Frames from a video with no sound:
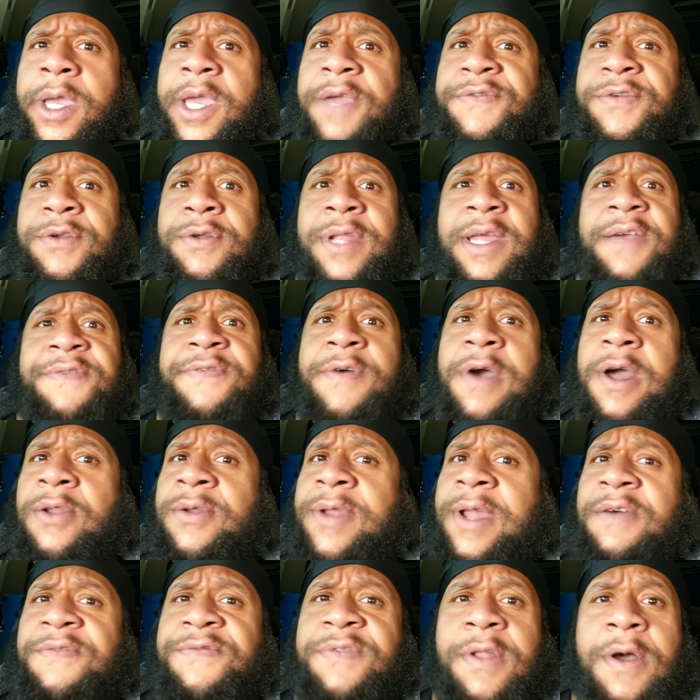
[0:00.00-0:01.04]
If you're not
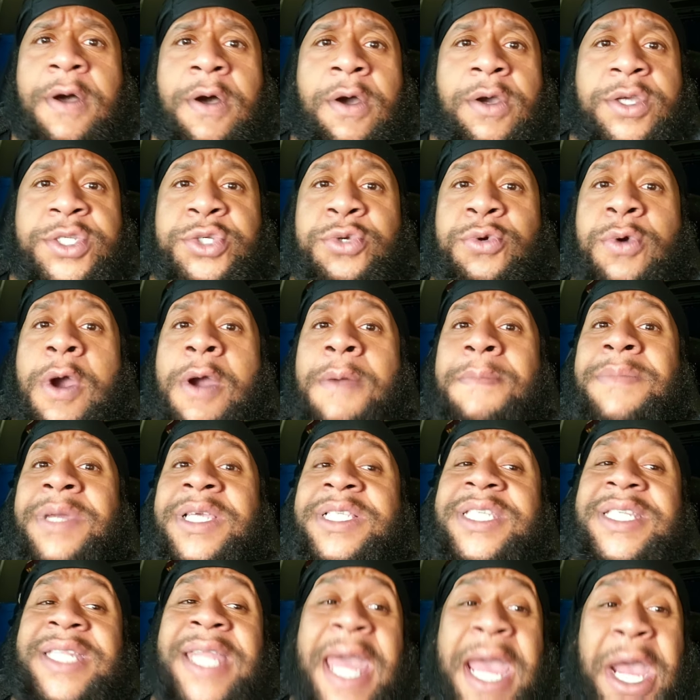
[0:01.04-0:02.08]
following our vlogs, you are
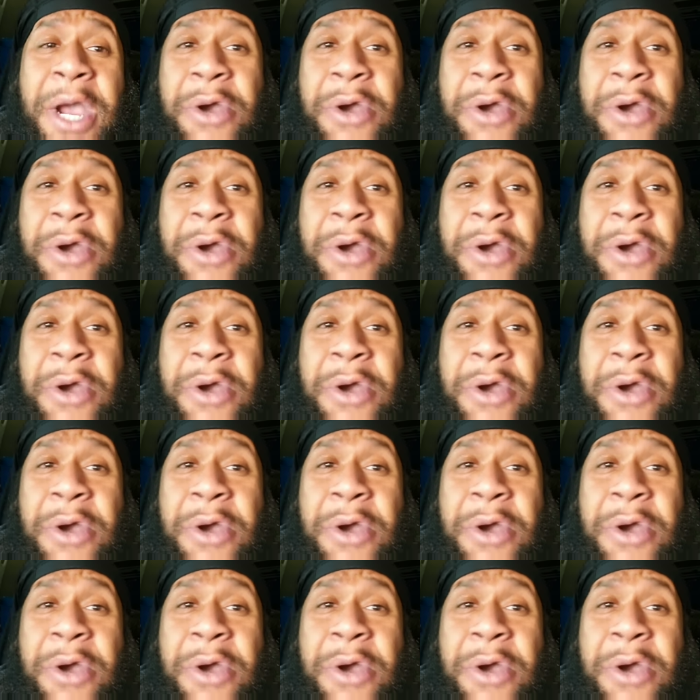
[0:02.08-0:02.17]
missing